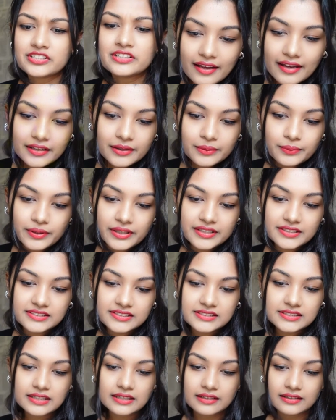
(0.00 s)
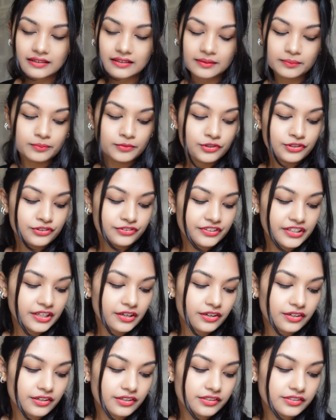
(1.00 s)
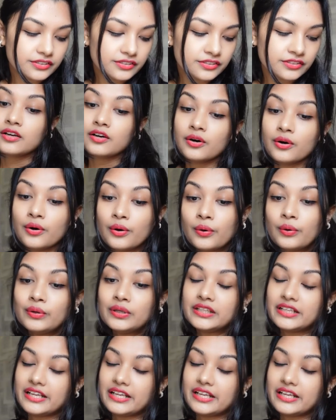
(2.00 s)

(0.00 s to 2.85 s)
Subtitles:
Anyways, moving on, Cole